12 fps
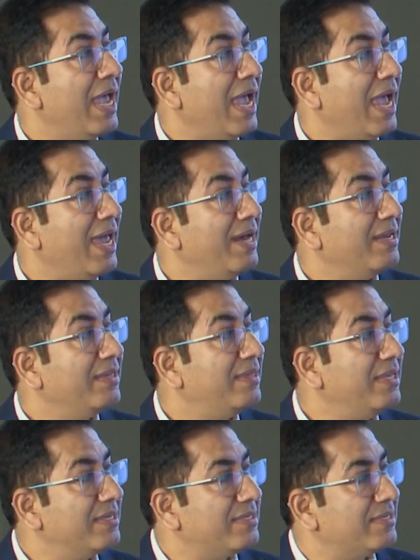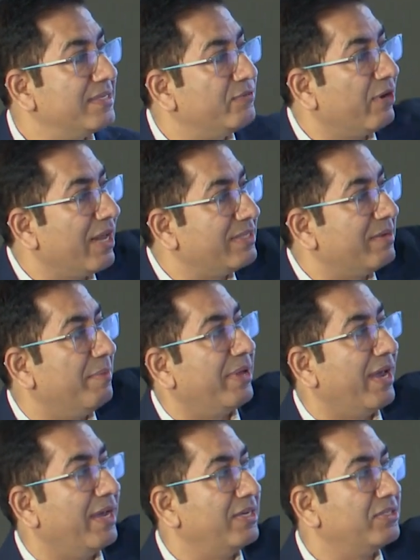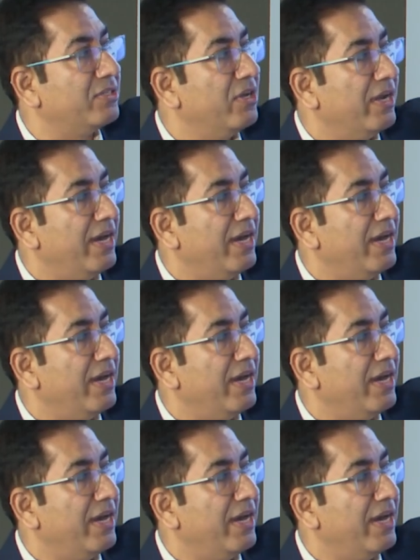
And this is what I summarized.